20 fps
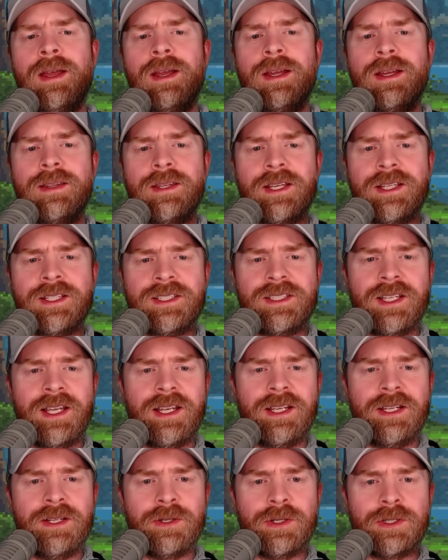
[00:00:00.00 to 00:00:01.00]
And they
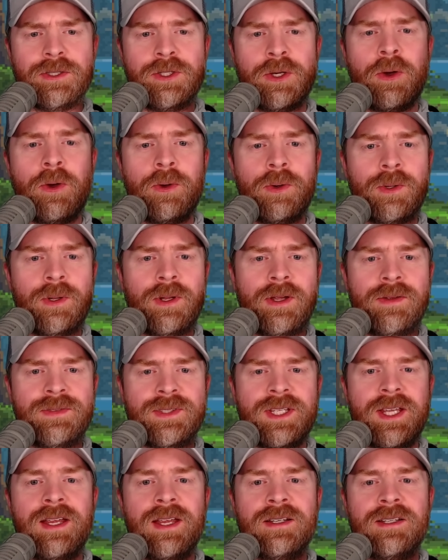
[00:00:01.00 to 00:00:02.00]
say here a total of
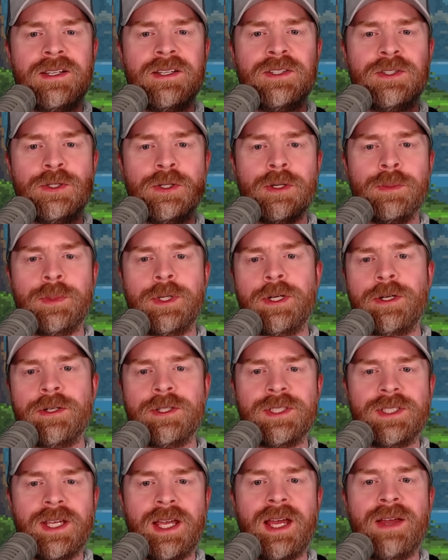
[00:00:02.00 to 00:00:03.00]
ten
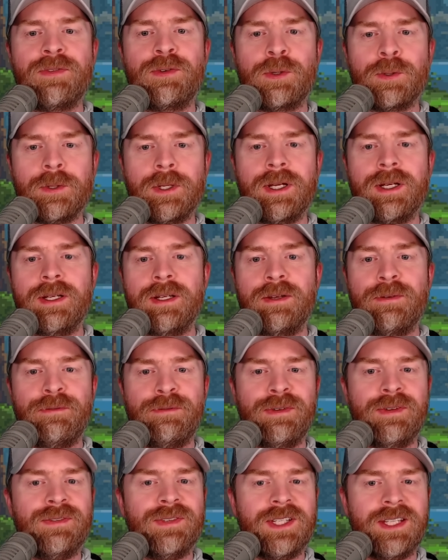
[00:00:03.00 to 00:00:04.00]
contributors have created
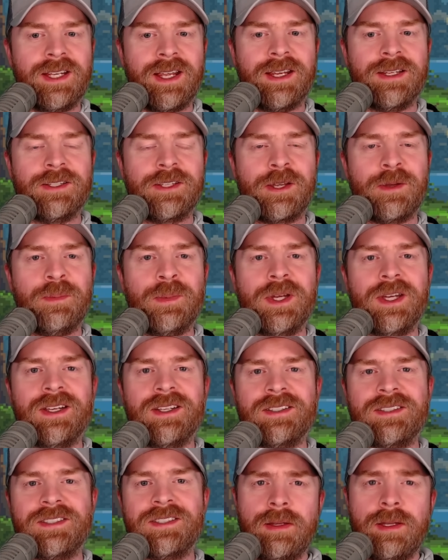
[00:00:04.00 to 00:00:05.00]
fifty-eight
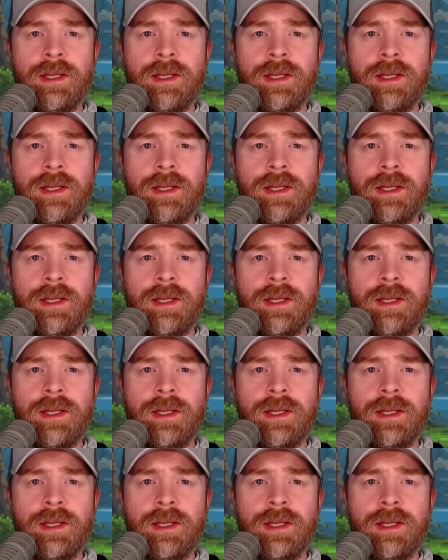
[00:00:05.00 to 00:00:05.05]
commits.